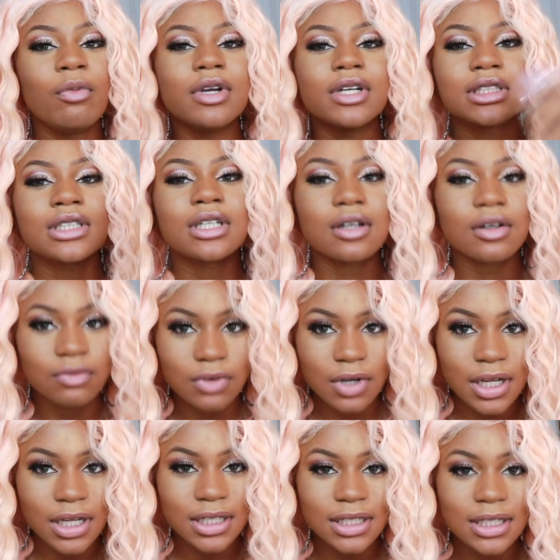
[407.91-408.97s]
We were trying to
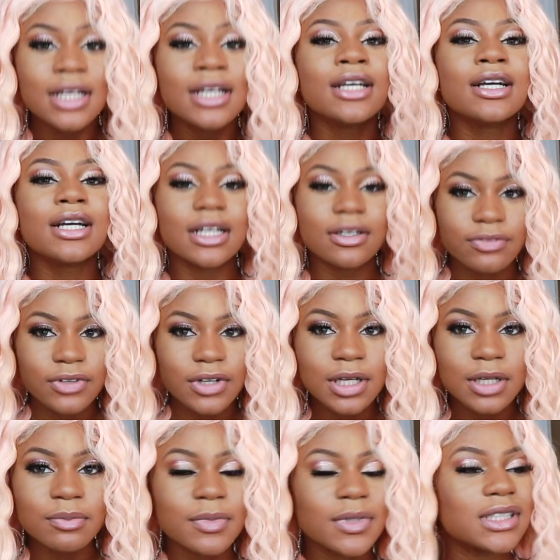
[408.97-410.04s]
run
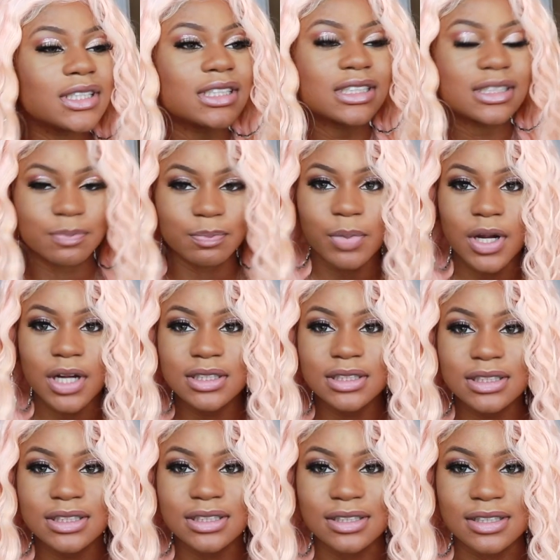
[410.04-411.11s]
from this
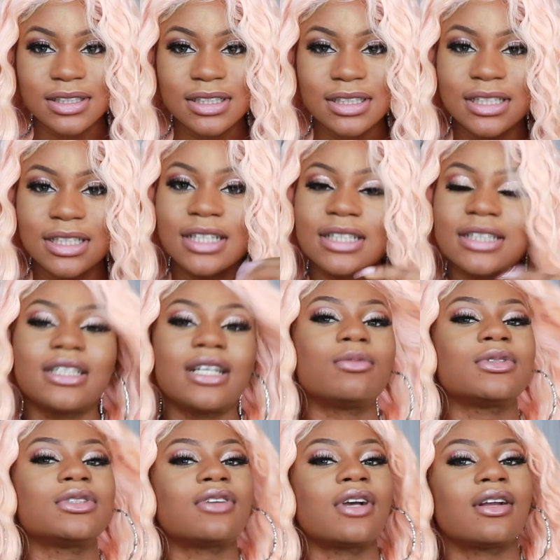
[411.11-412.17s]
person
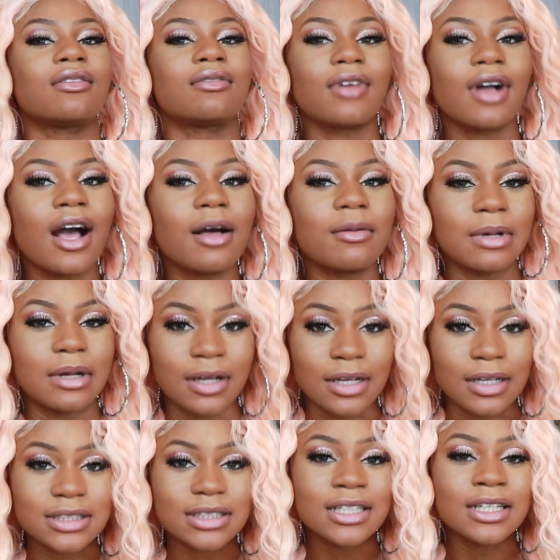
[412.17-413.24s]
that was trying to rob
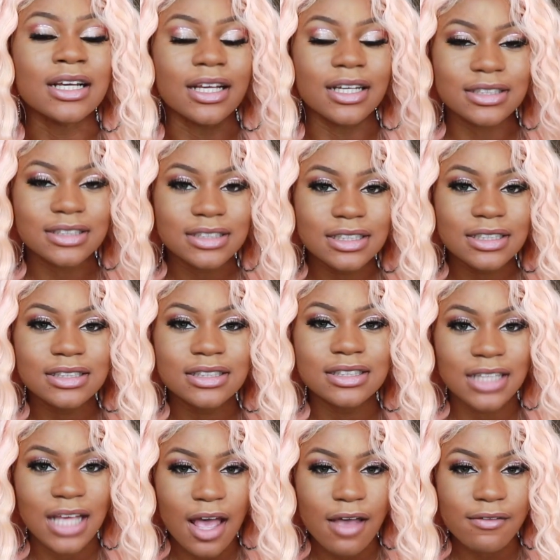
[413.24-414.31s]
us, and sis
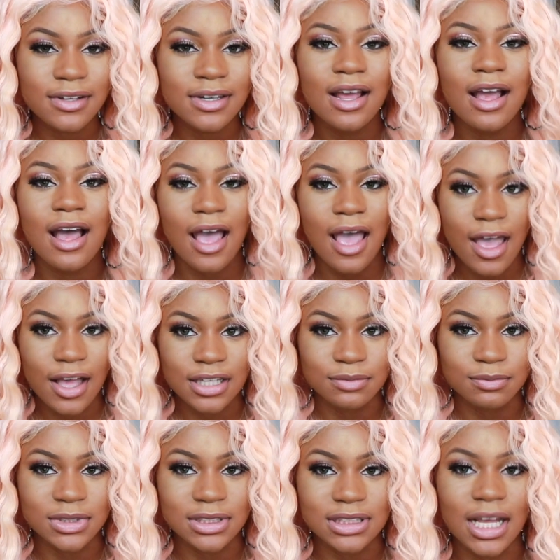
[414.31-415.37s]
is having an
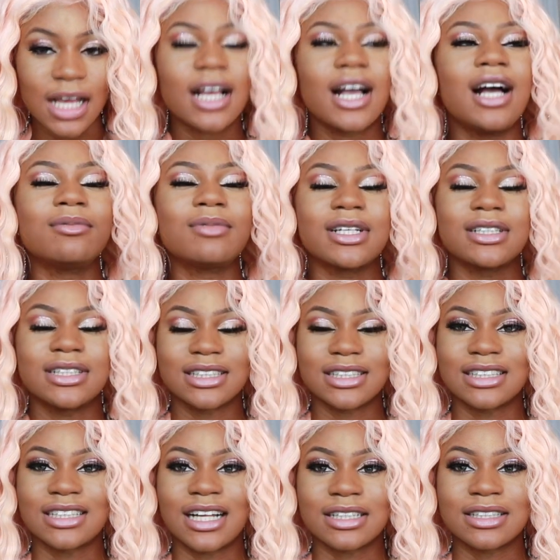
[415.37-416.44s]
asthma attack. I'm like,
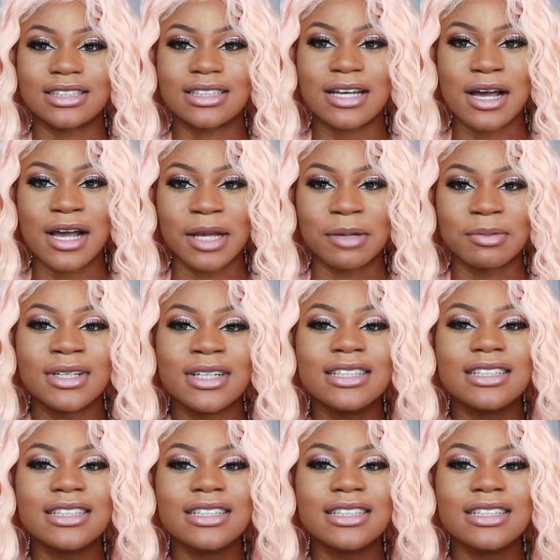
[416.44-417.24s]
this is not the time.